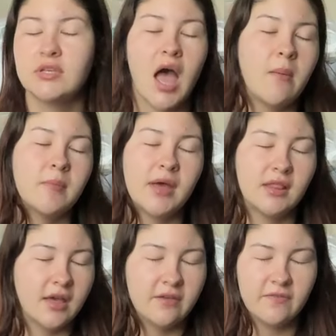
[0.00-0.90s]
time of my
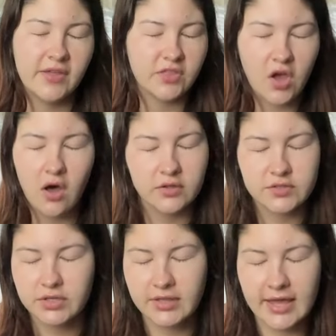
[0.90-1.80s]
life at the
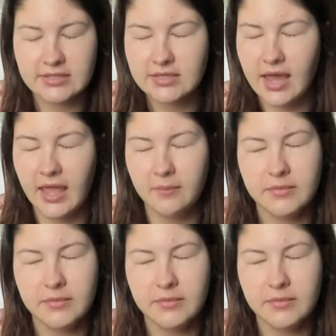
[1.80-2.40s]
concert last night.